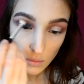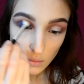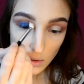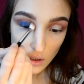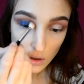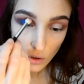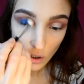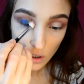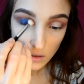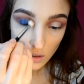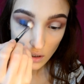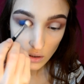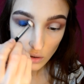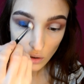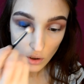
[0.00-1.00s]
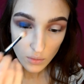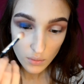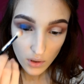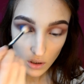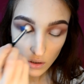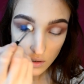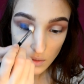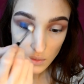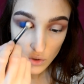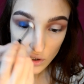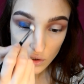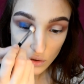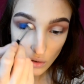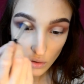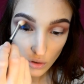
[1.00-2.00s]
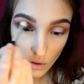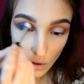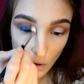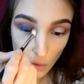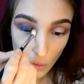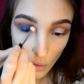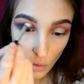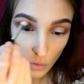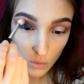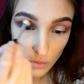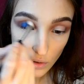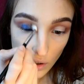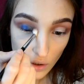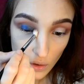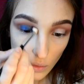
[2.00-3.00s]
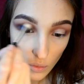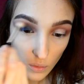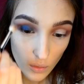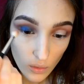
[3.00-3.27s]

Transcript: but not a lot because I'm just gonna go over